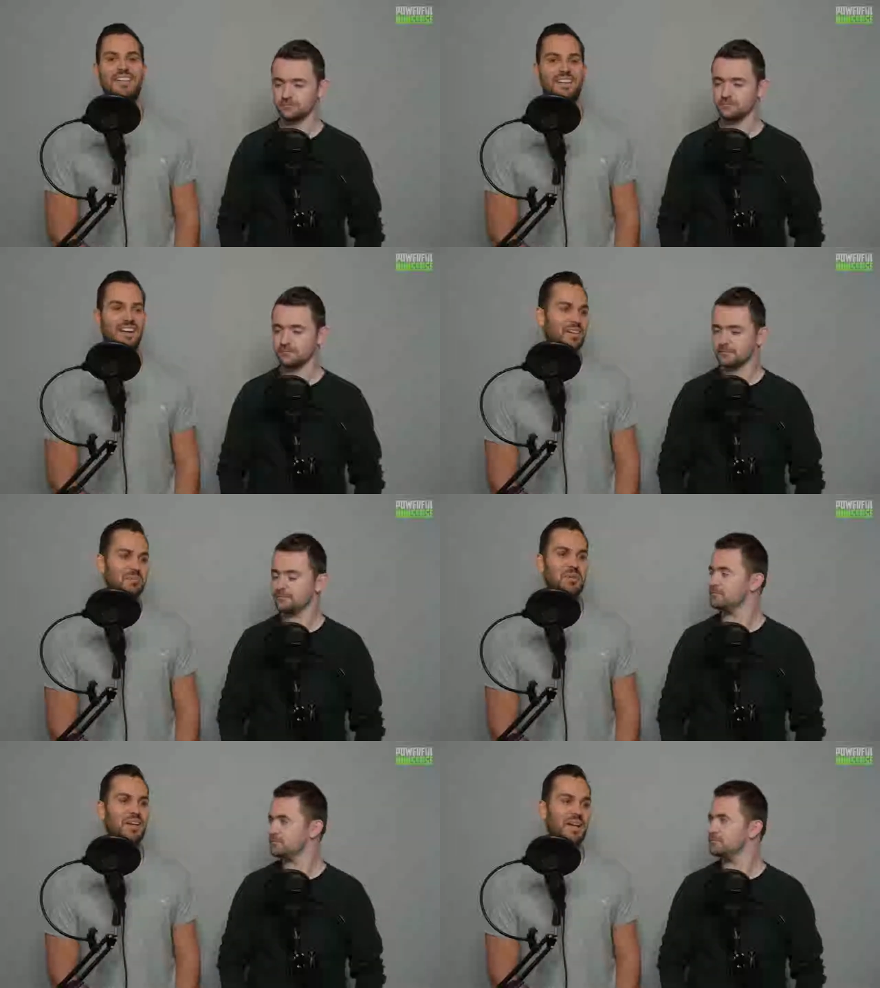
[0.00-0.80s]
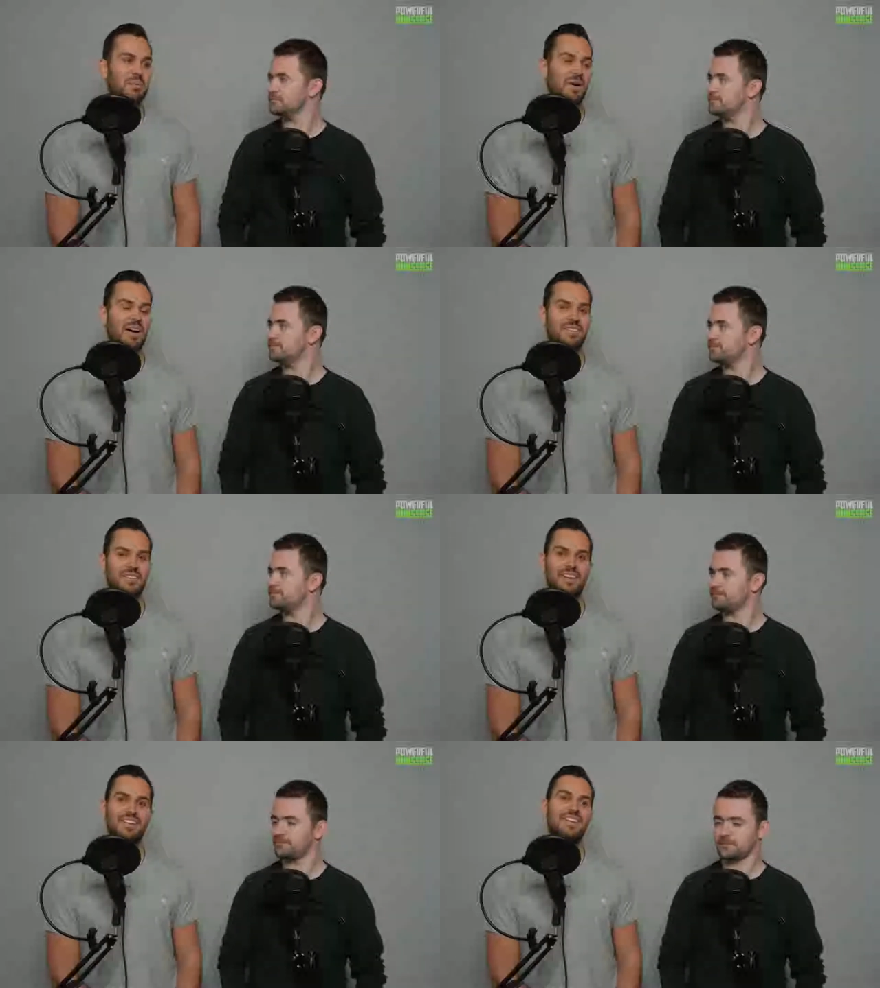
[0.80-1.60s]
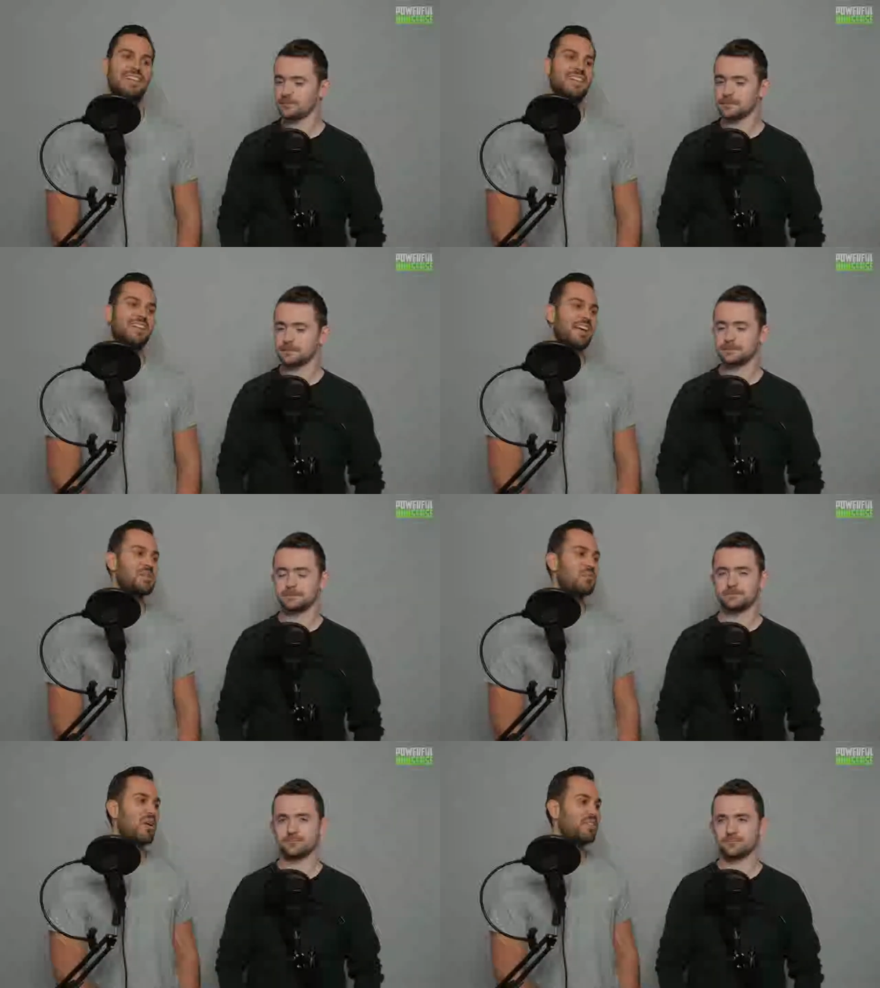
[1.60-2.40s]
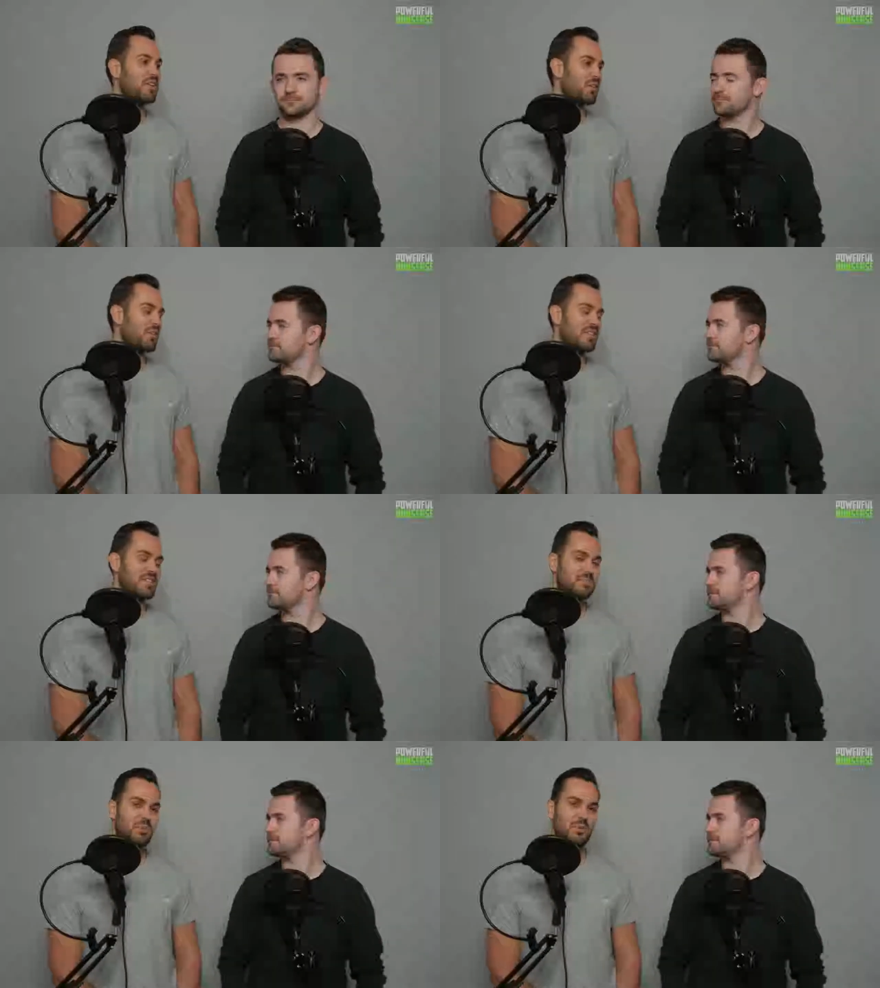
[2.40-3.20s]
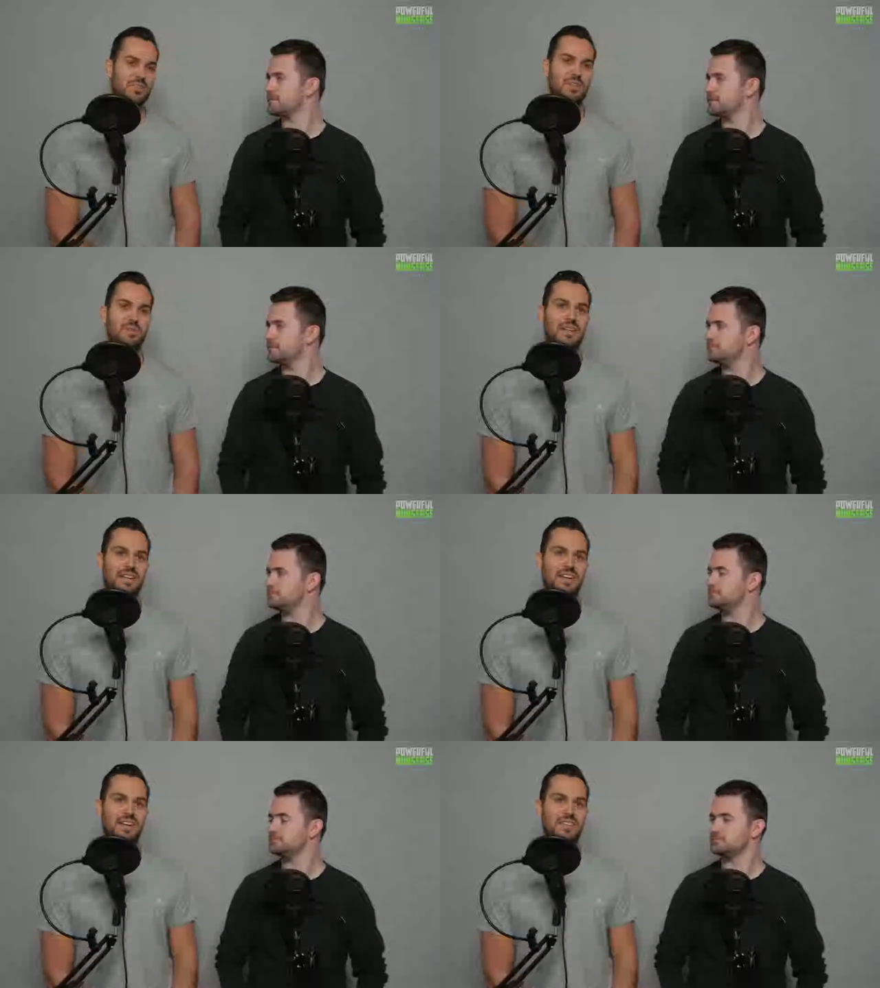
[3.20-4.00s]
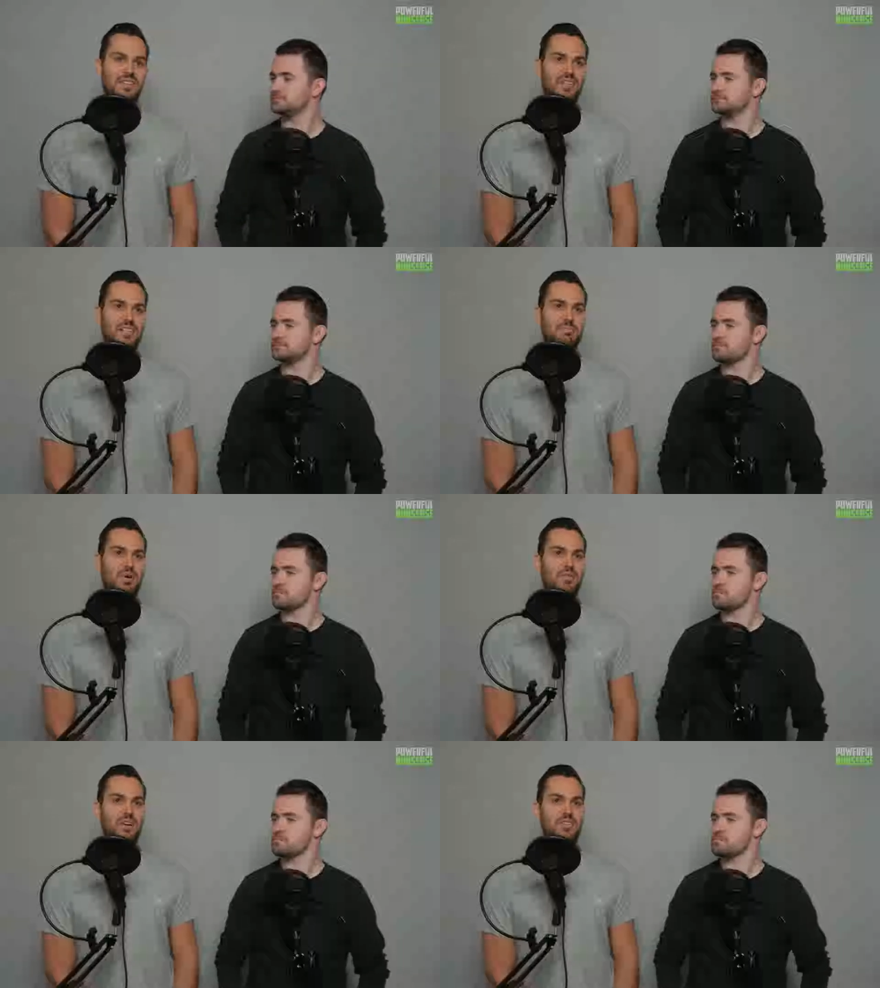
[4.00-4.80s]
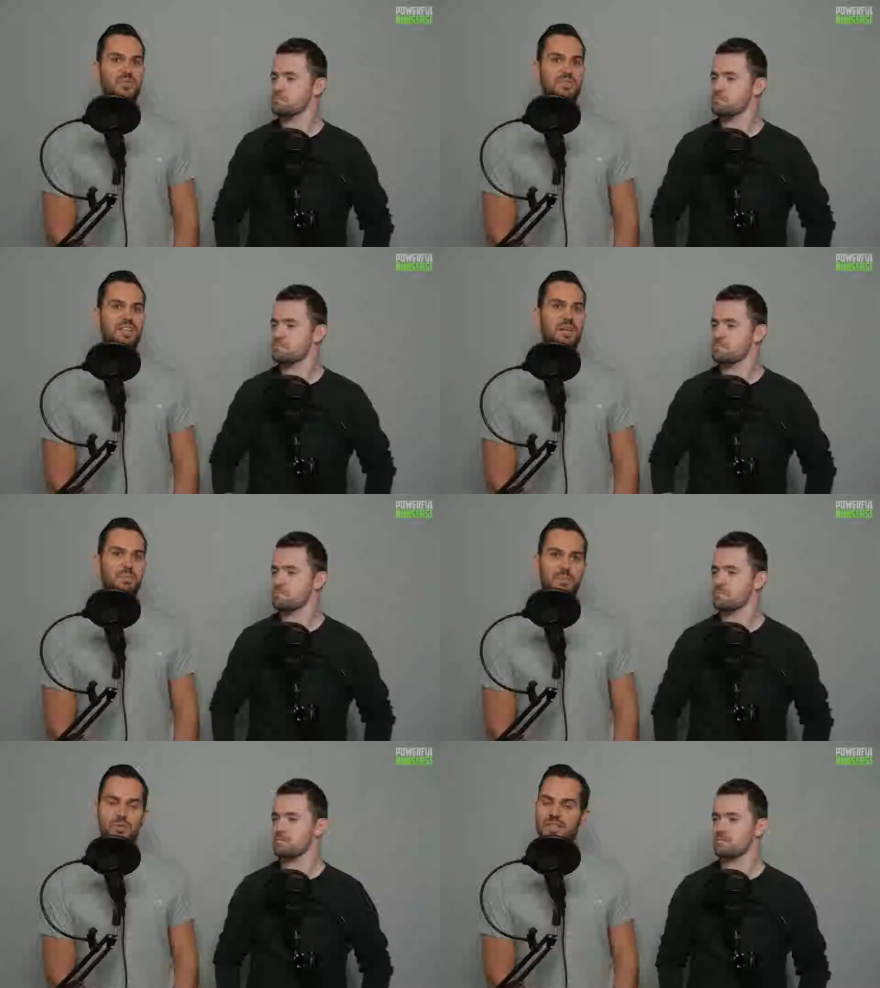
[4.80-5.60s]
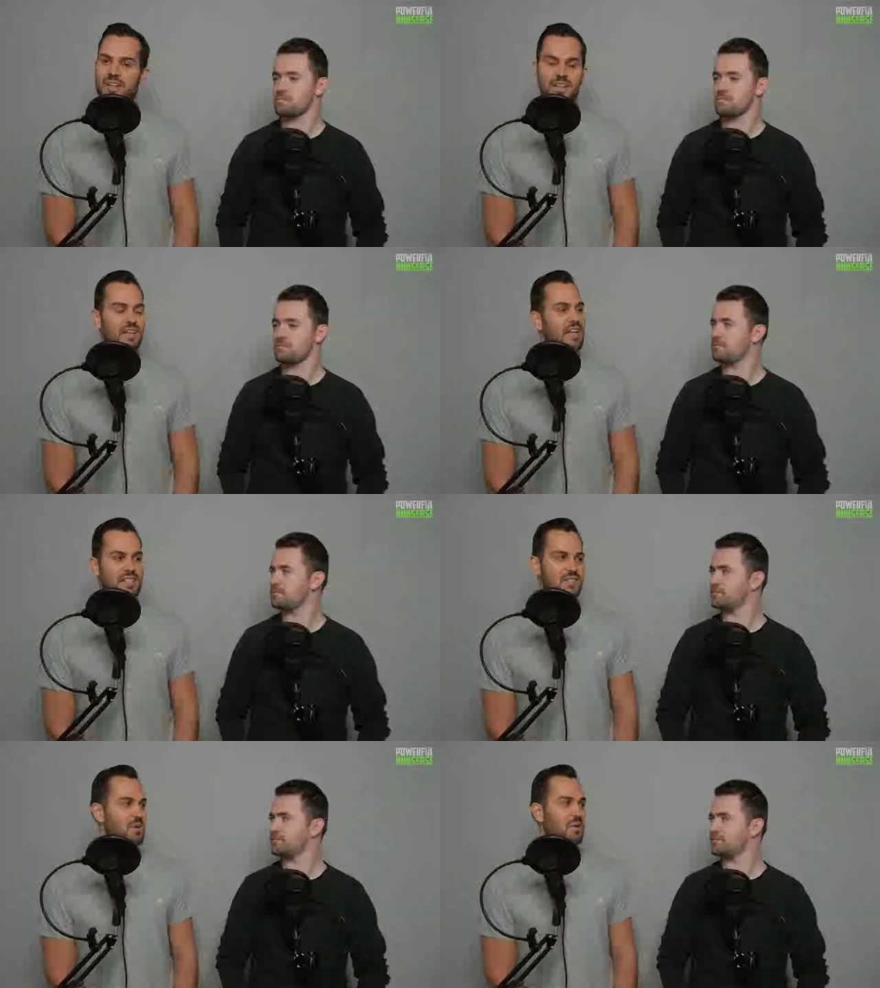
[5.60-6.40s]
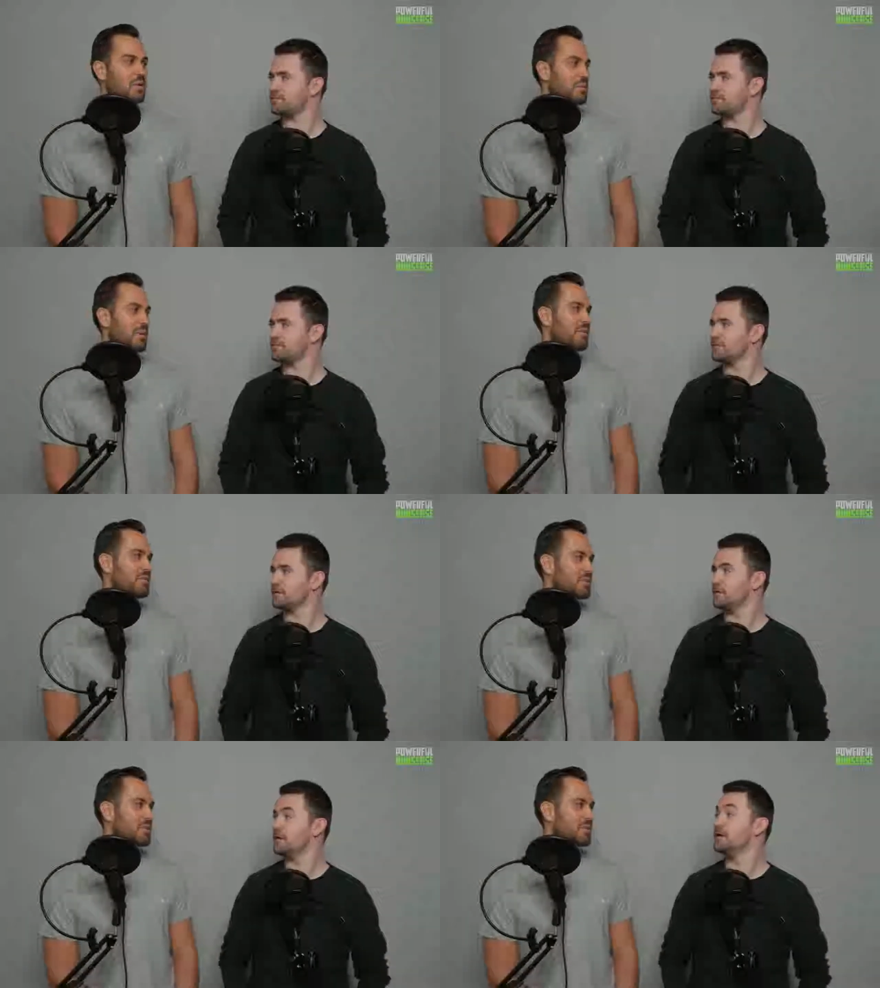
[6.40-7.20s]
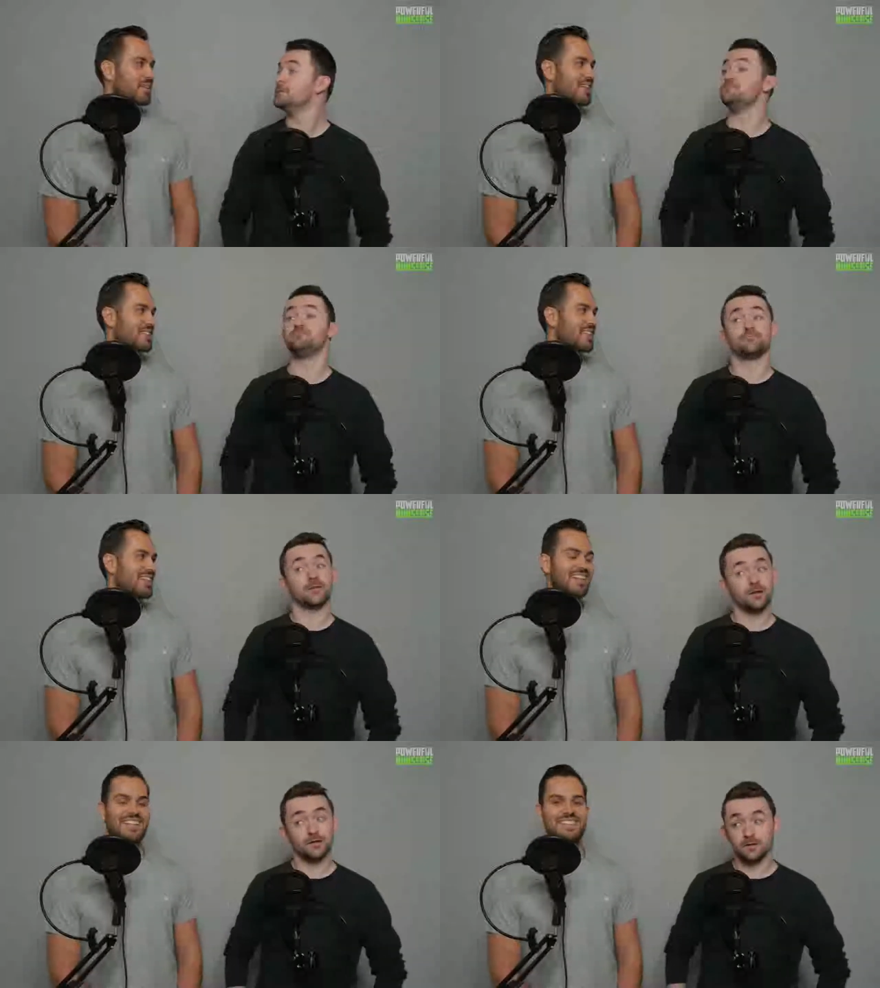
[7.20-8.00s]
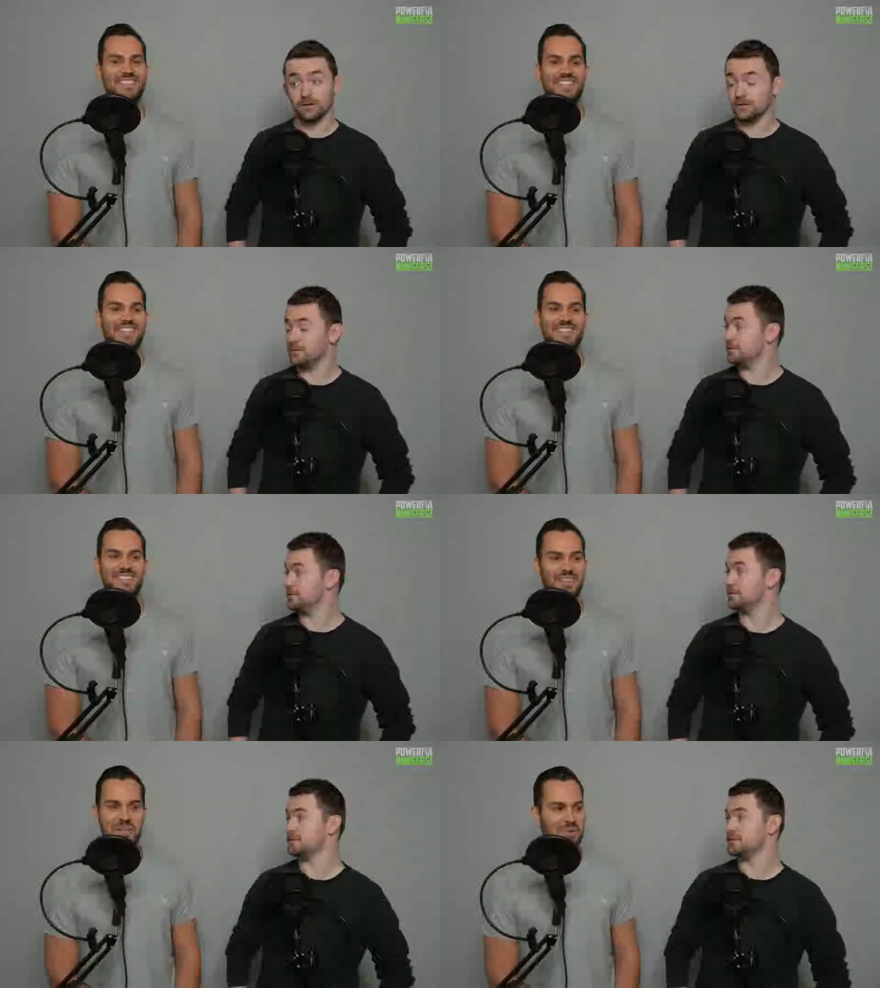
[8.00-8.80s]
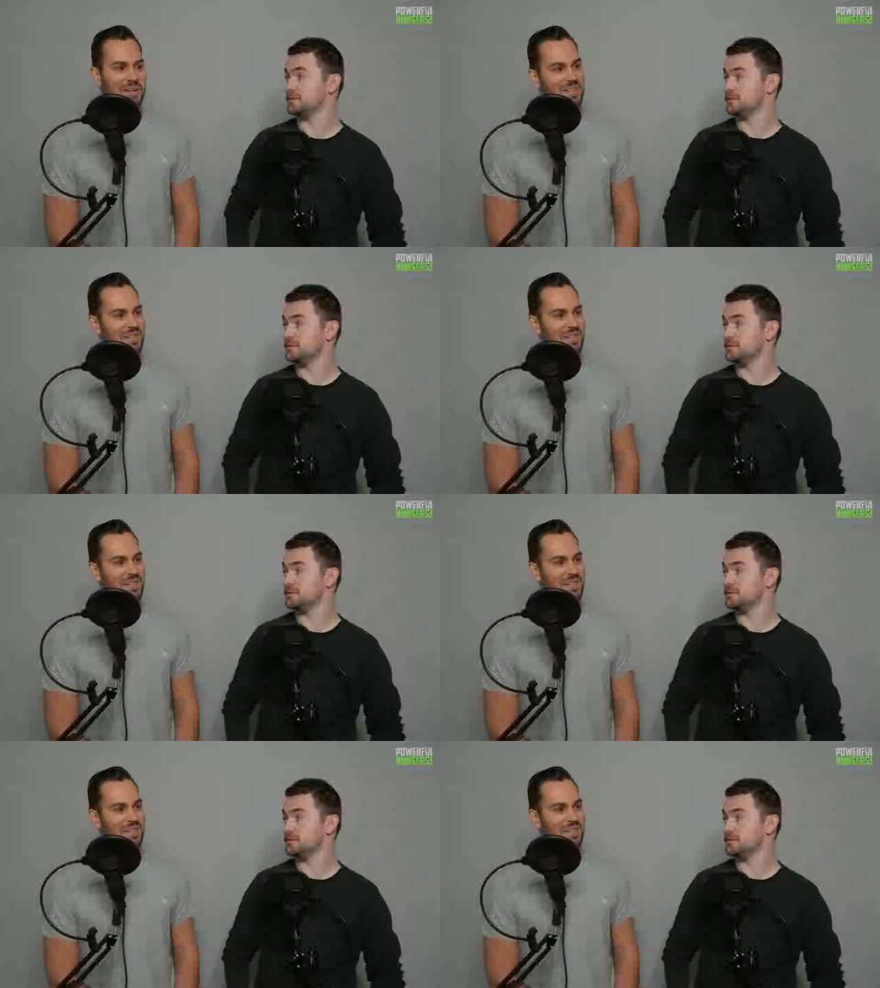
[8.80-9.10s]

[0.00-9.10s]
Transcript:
Speaker 1: Like, I'm not getting up. But I find that's why I think a lot of these sports stars, when they get injured, it's motivational to hear people say, "He's not going to be back for two years. He's not going to make